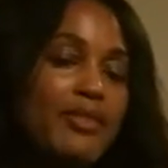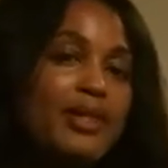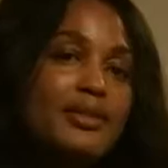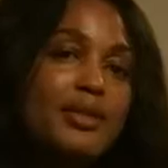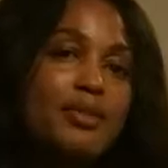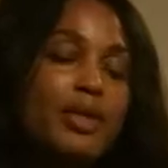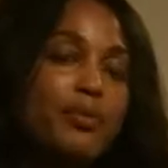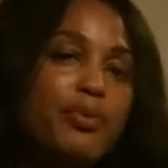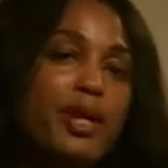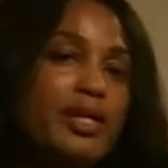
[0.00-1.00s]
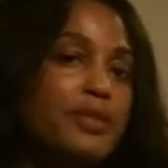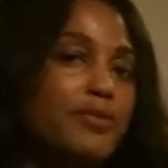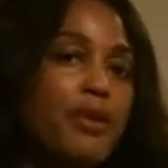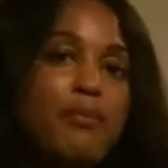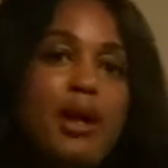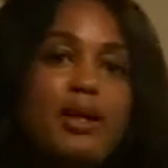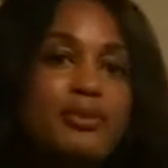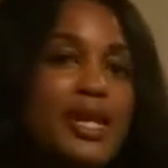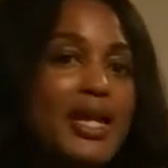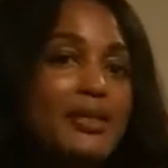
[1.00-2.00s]
and that's going to be comprised of our
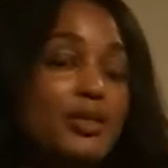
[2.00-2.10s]
mom, dad,